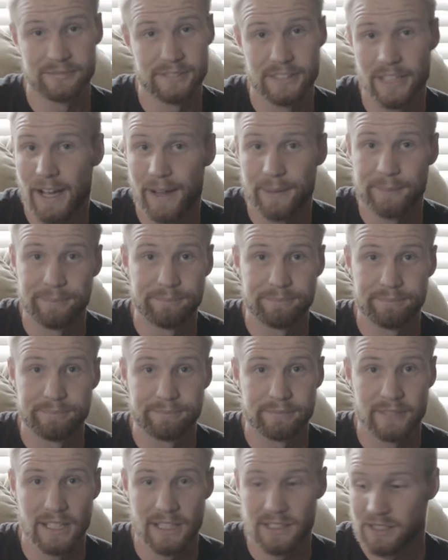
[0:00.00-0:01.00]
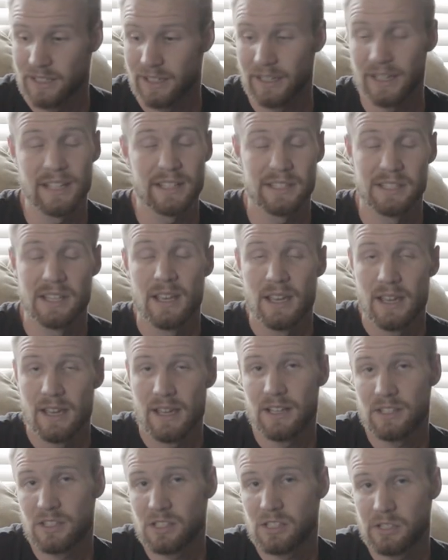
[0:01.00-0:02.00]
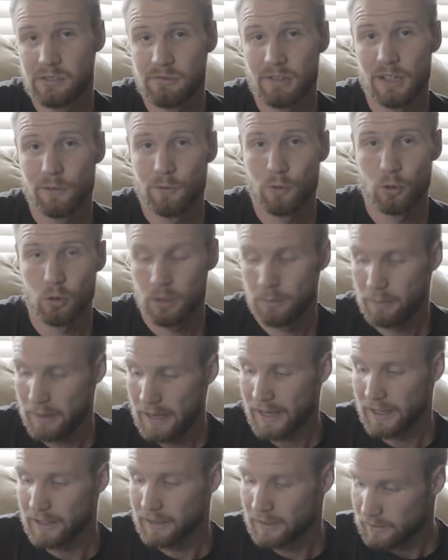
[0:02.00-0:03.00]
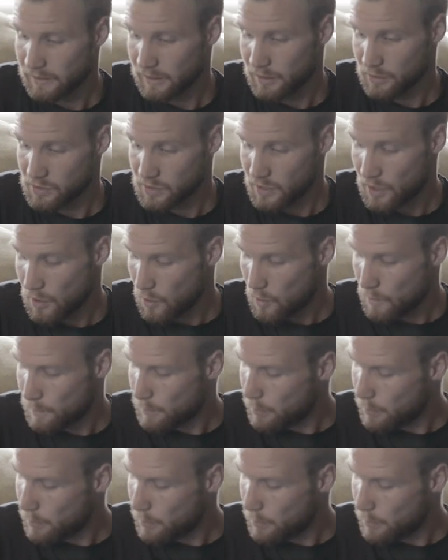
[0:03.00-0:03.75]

yeah, that's it. It's a straightforward bag. There's no